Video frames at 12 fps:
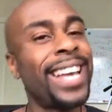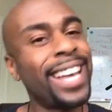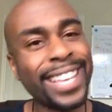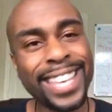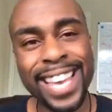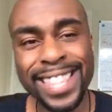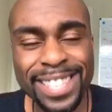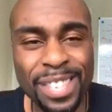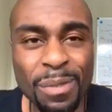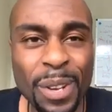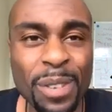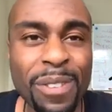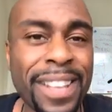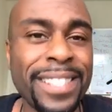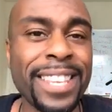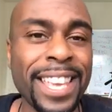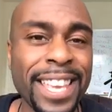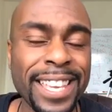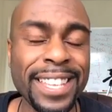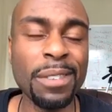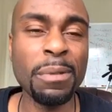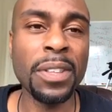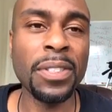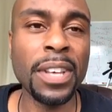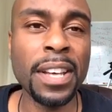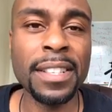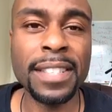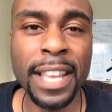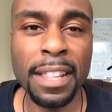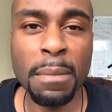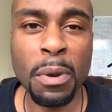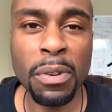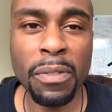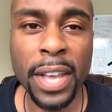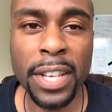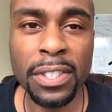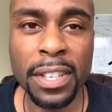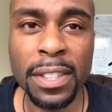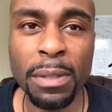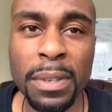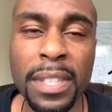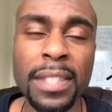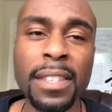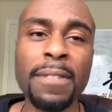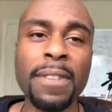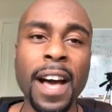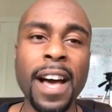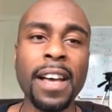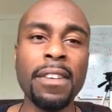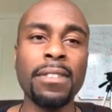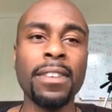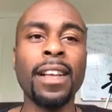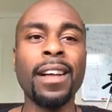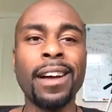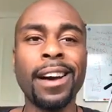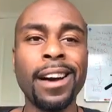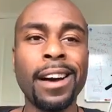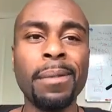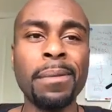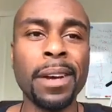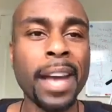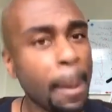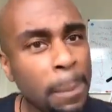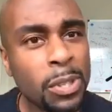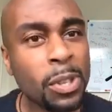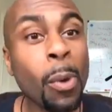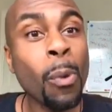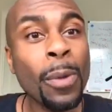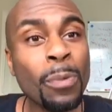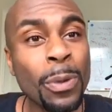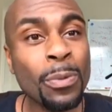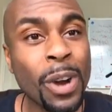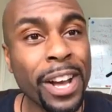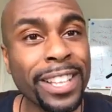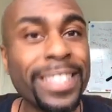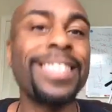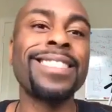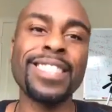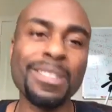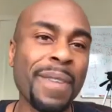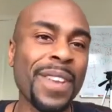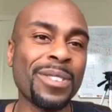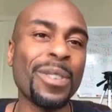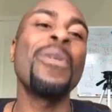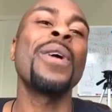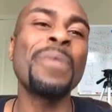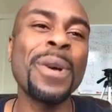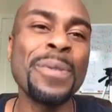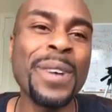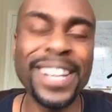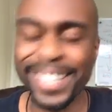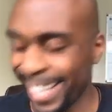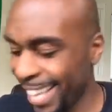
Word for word: Again, this is Rich Fontaine with uh, Daily Motivation 365. Uh, episode 111. This is a special 111.